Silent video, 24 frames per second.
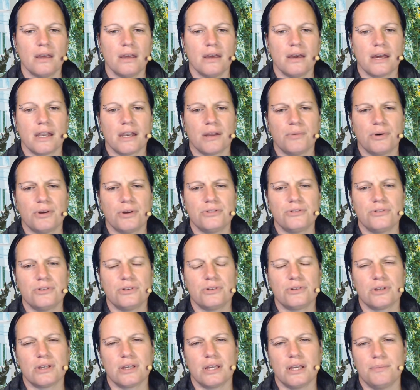And I want you
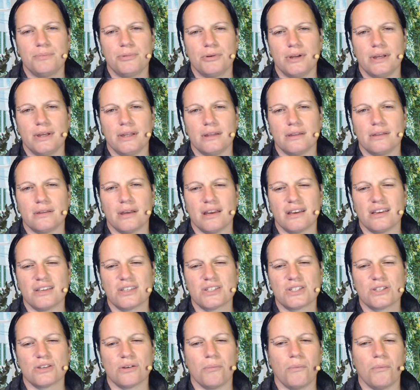to keep your intake
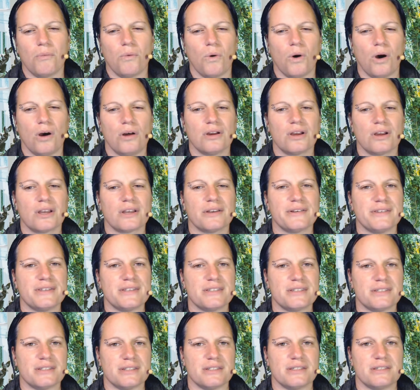somewhat
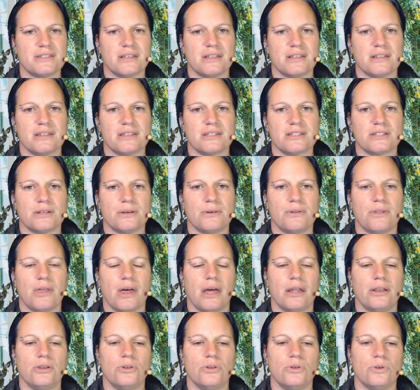consistent so
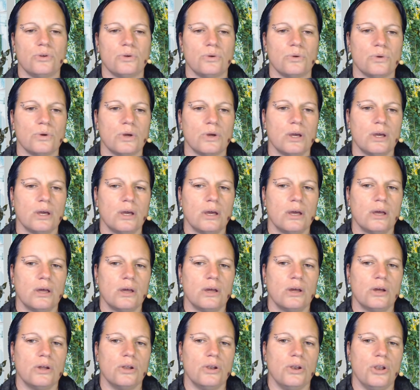that you
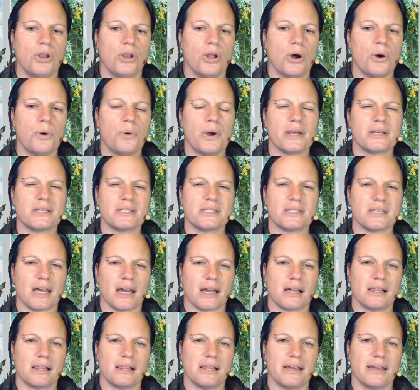know
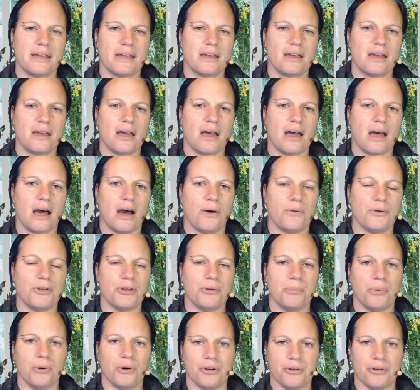exactly how your
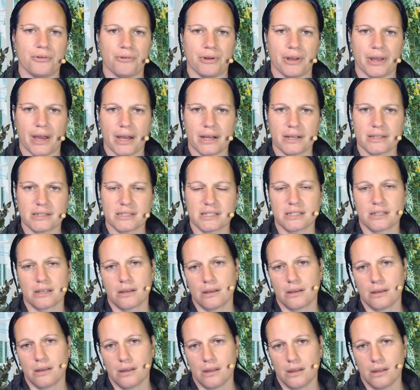body reacts,
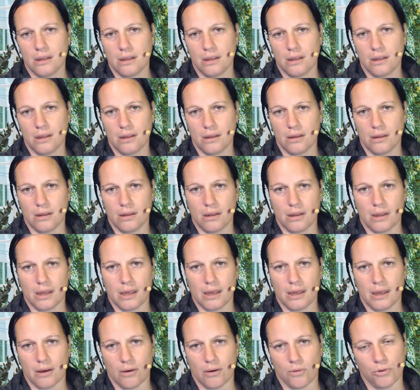
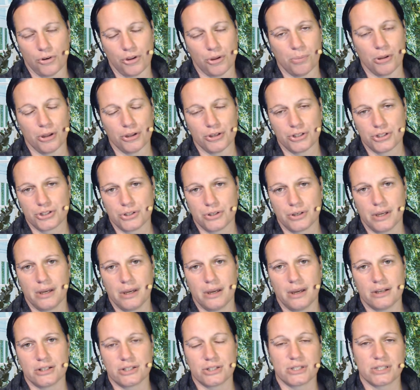or your blood sugar
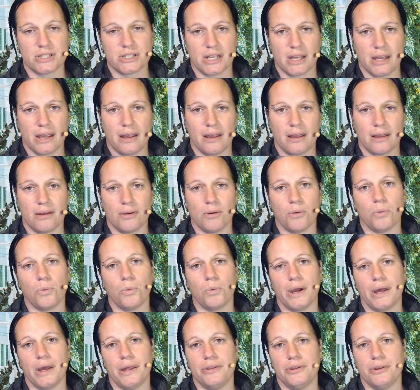I should say,
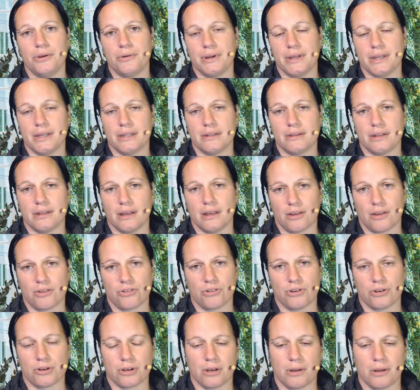when you're eating a
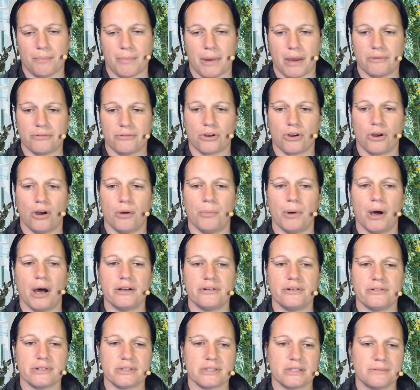certain amount of
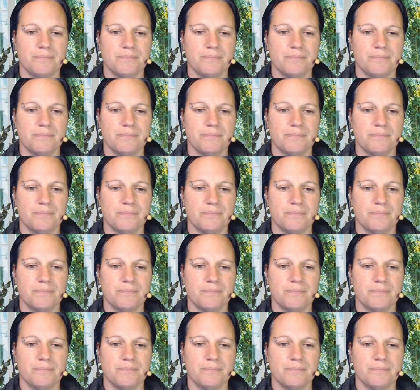carbohydrates.